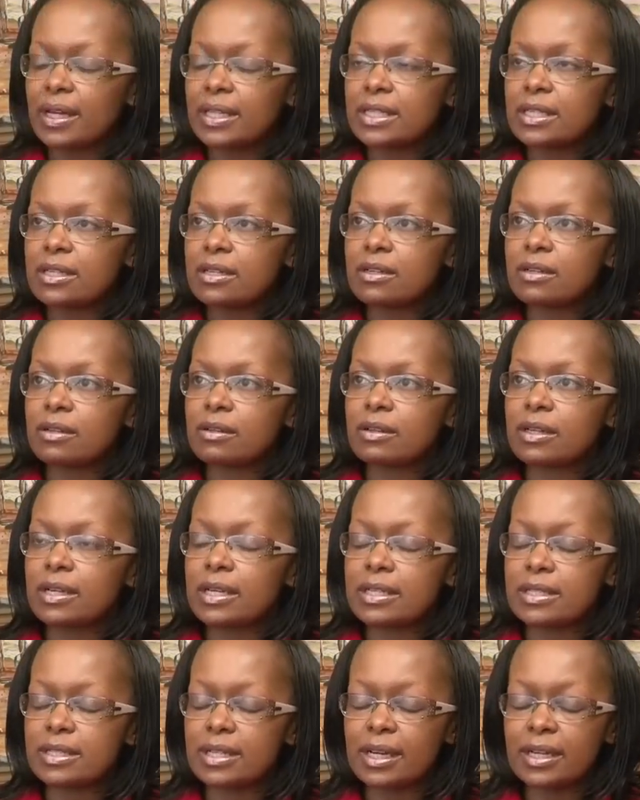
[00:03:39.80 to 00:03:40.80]
that
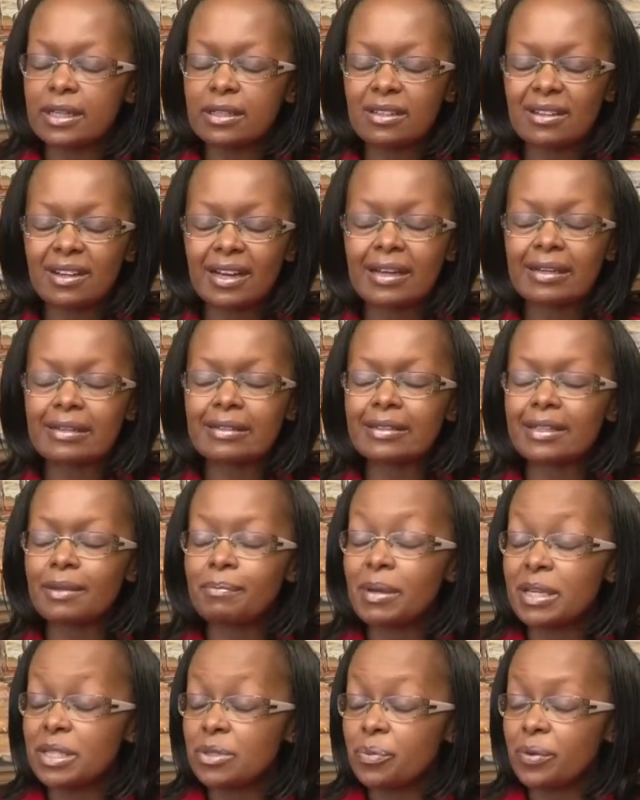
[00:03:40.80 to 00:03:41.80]
is done. The
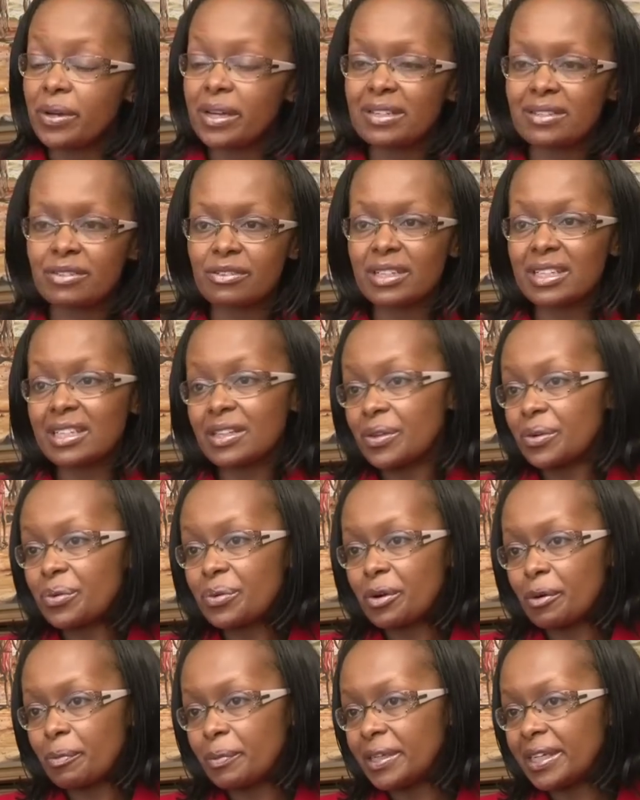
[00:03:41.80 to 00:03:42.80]
best way is really
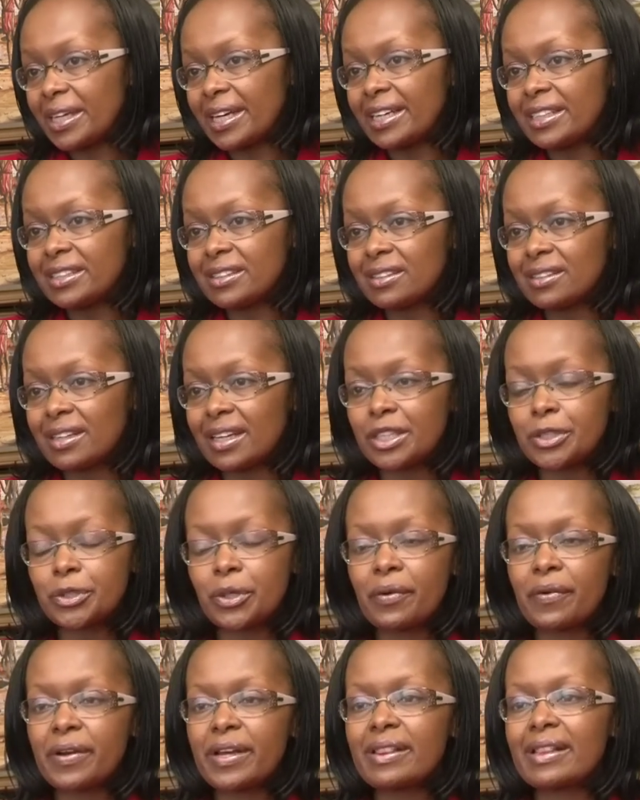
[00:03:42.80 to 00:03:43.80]
through communication,
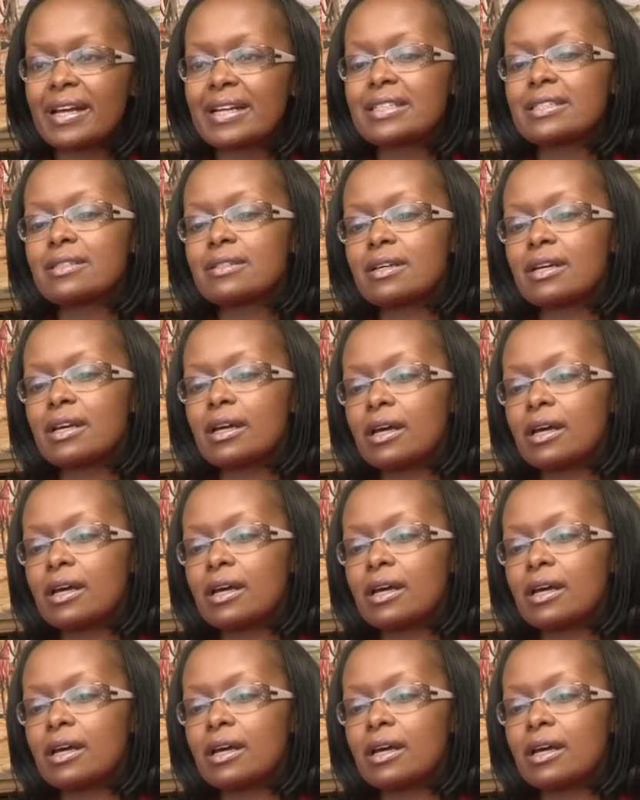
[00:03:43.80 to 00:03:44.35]
ensuring that